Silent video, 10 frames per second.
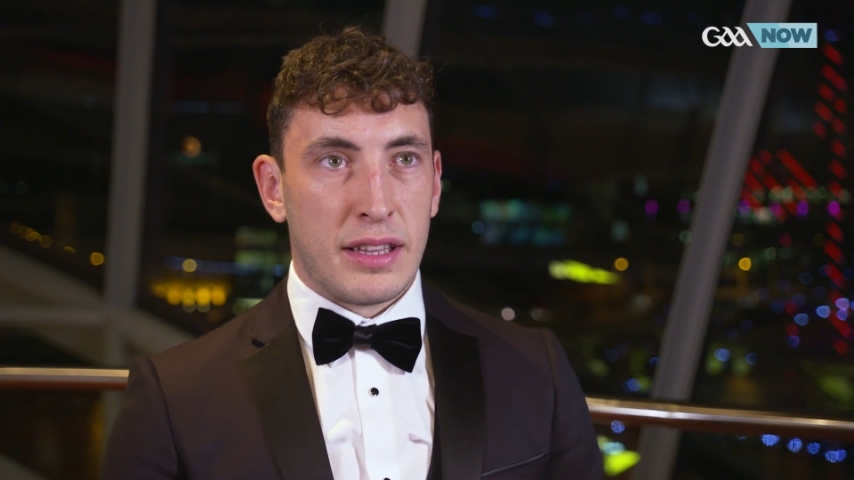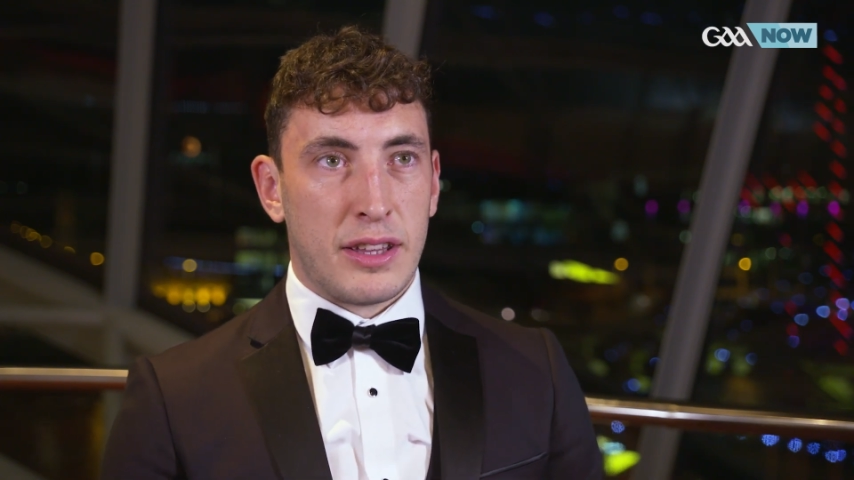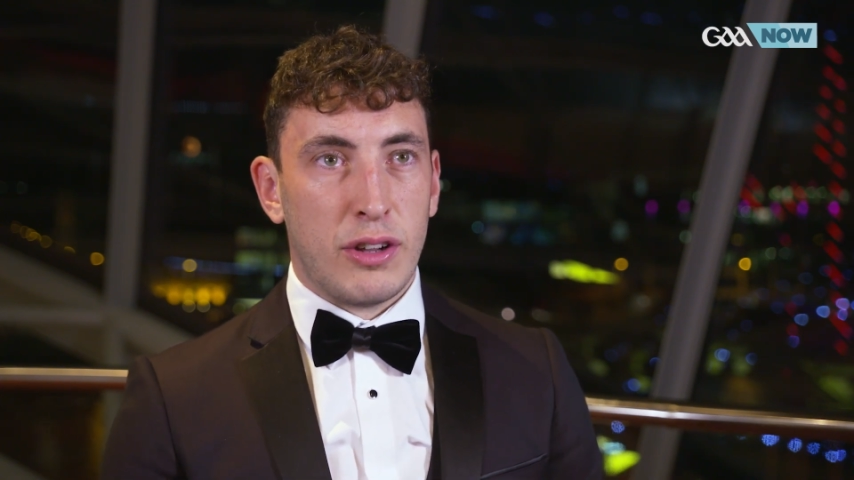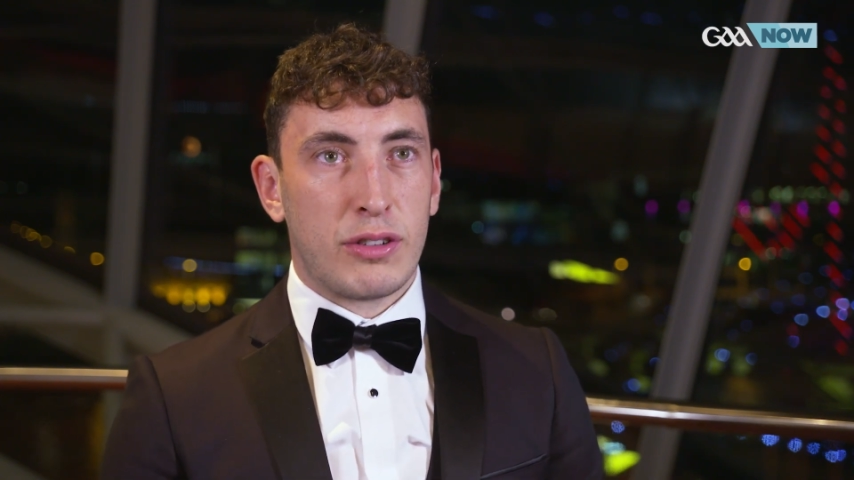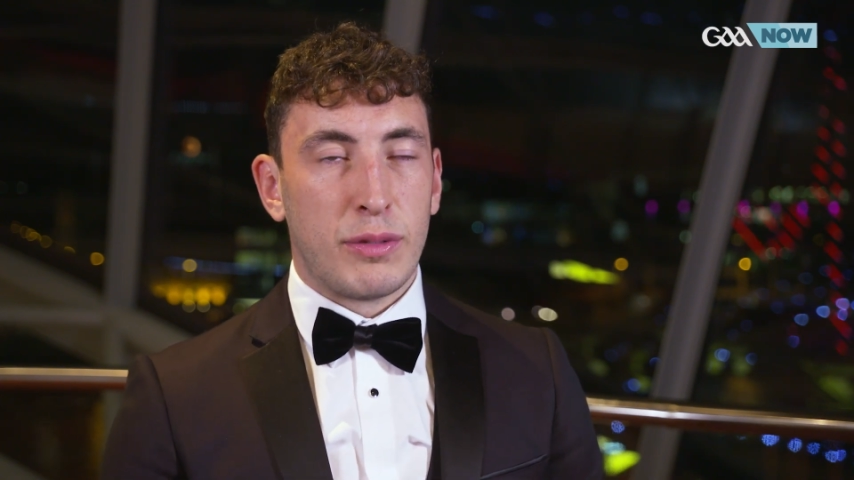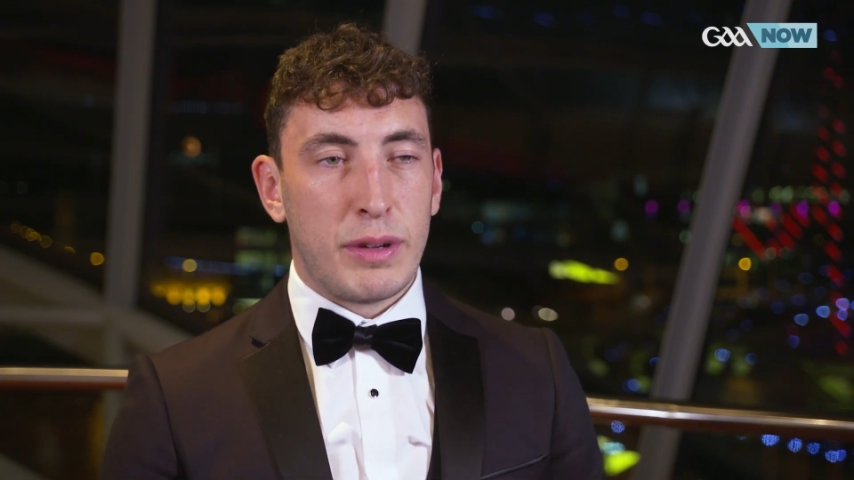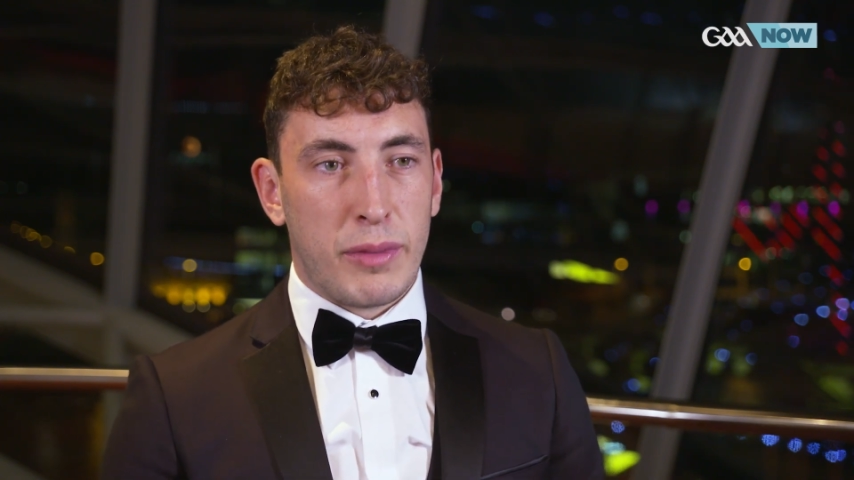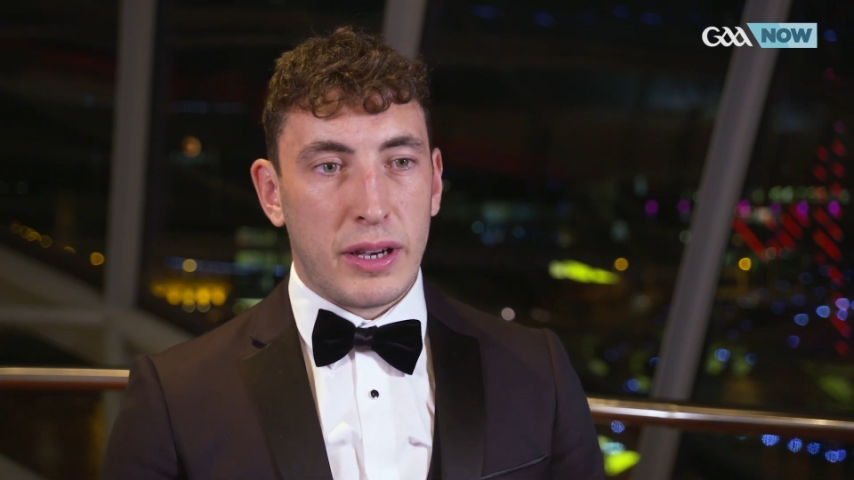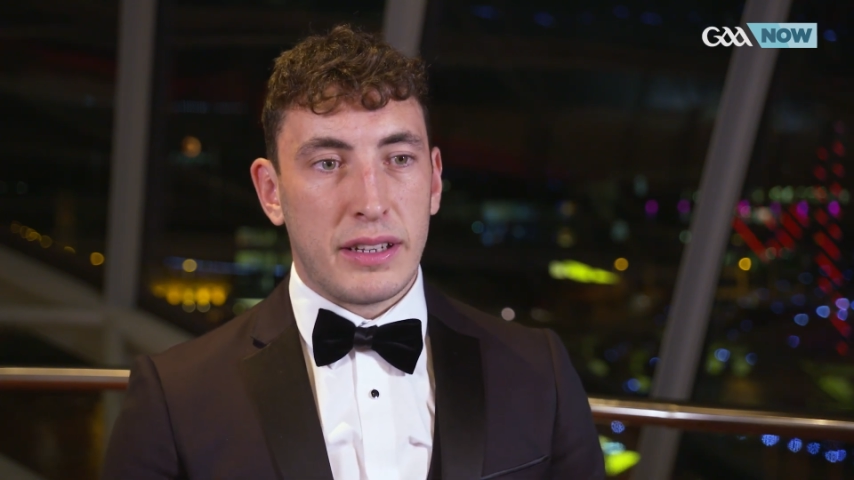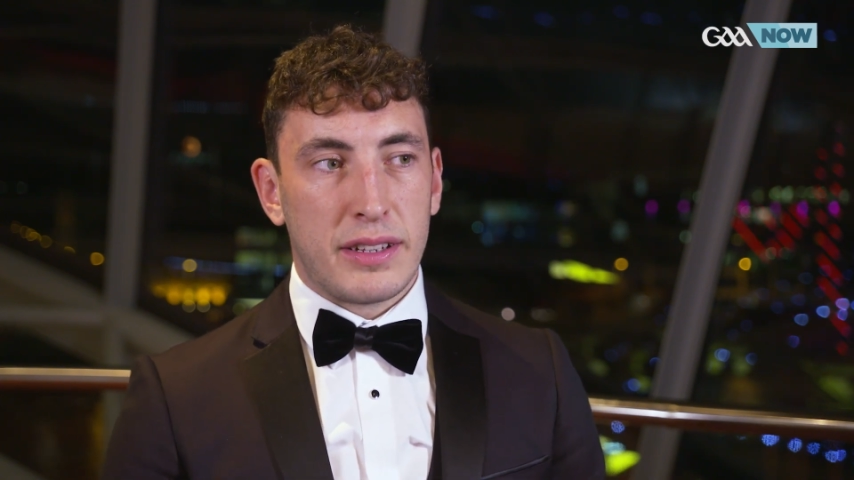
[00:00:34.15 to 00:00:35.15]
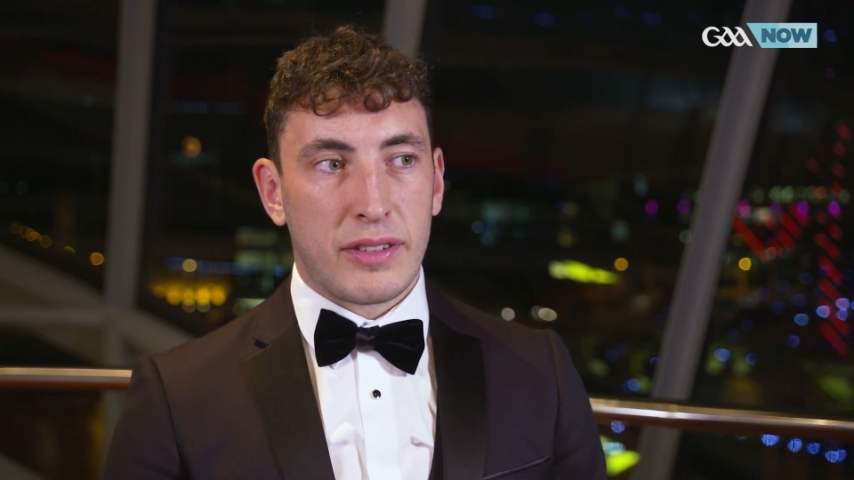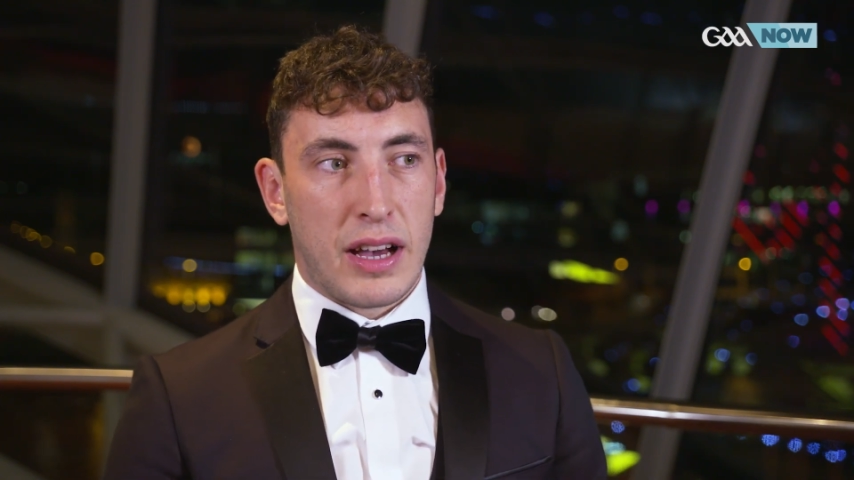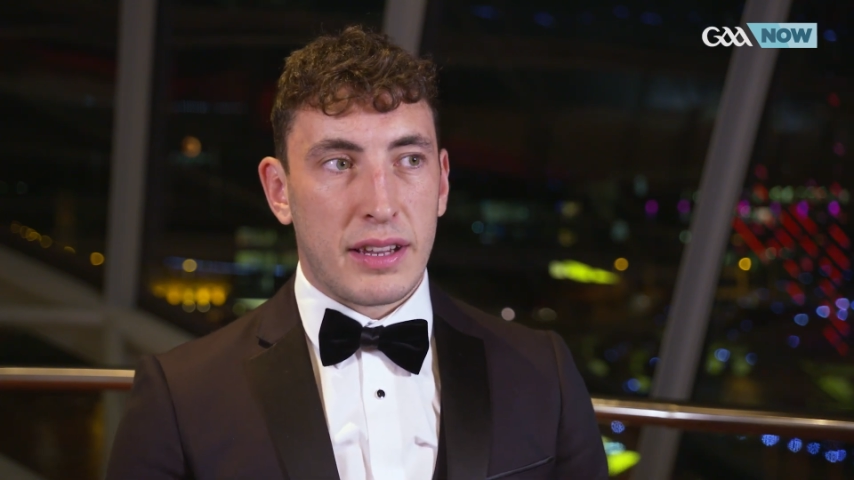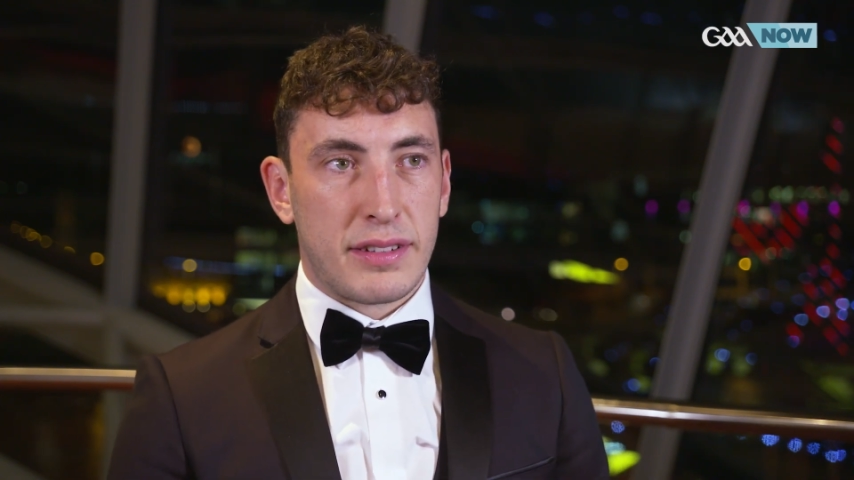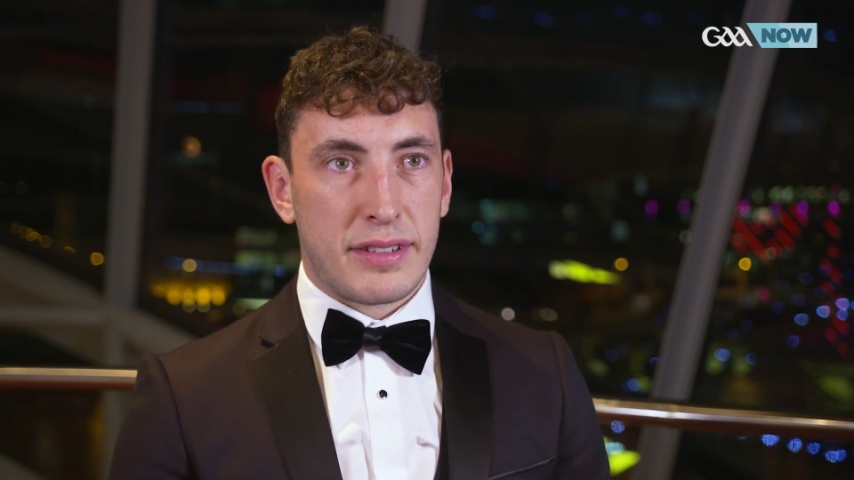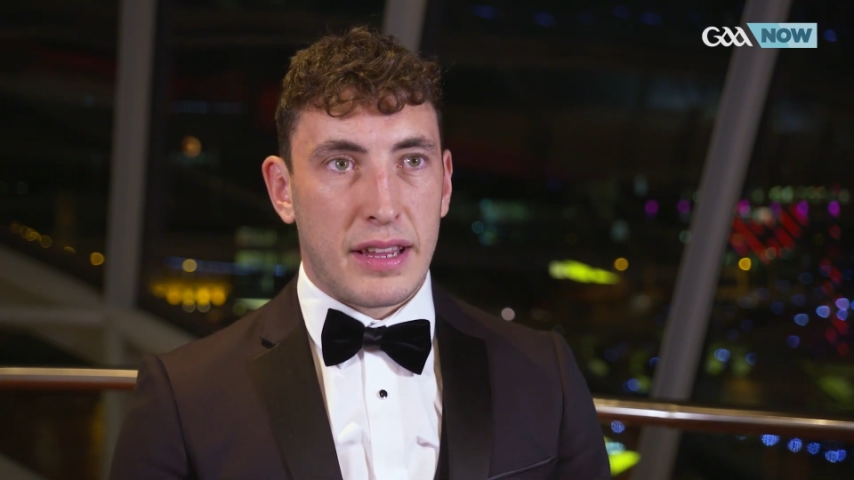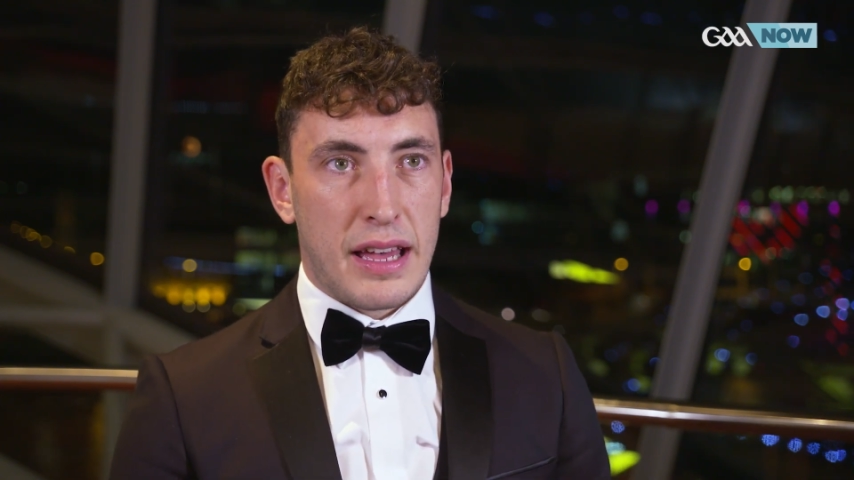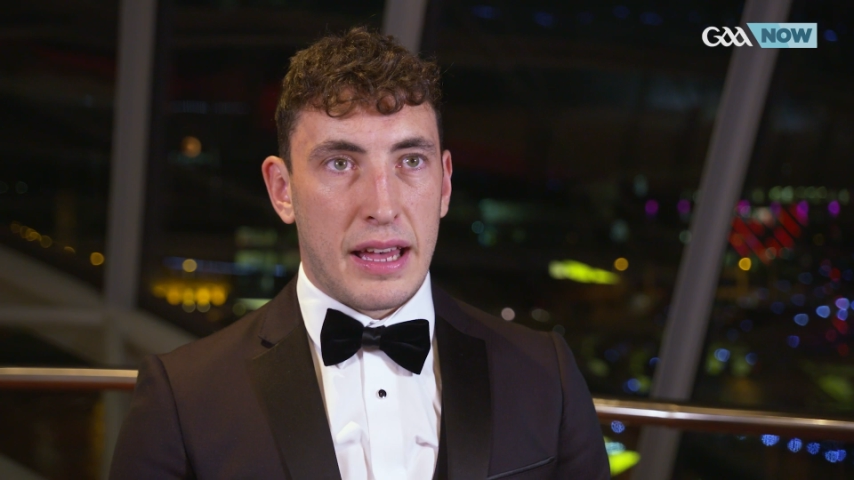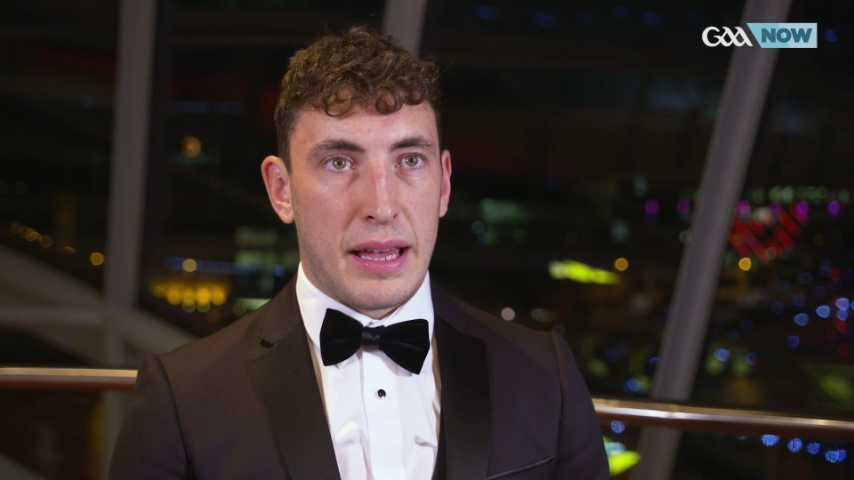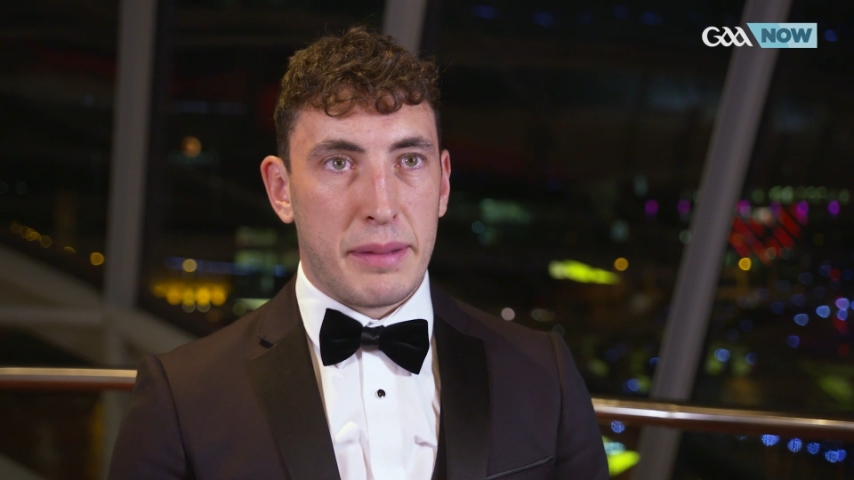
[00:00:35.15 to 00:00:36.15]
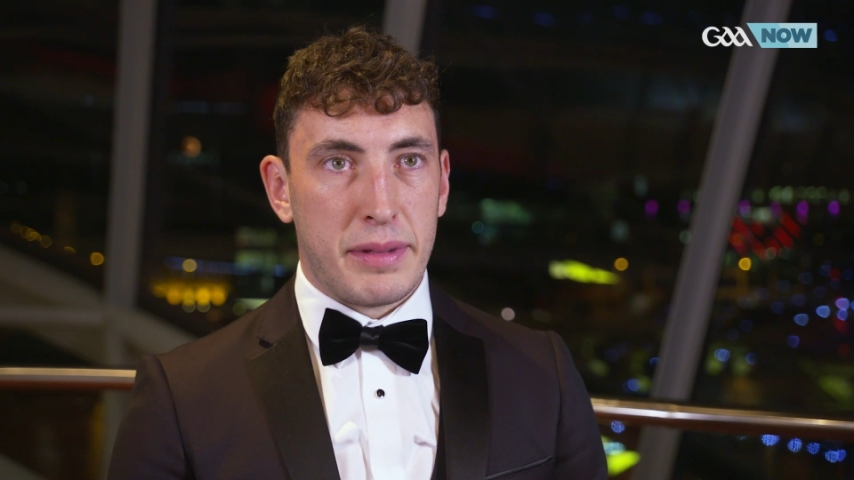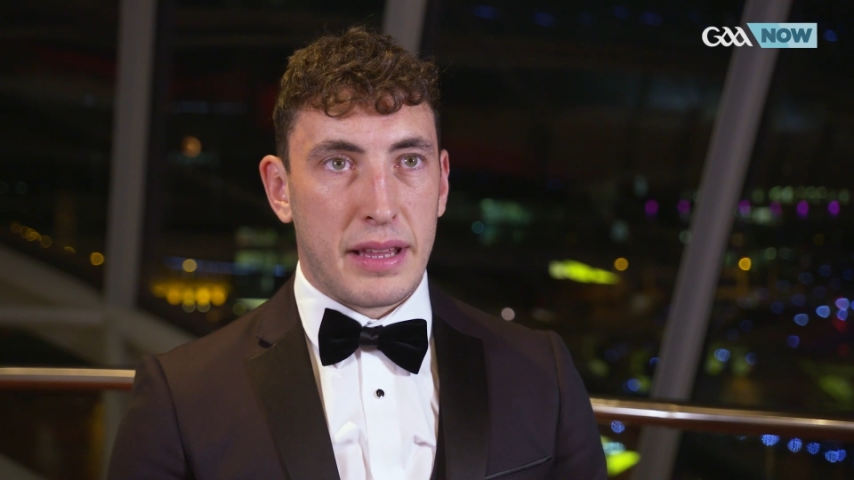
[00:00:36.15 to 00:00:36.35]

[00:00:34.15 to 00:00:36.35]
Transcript: the luck that we mightn't have got um,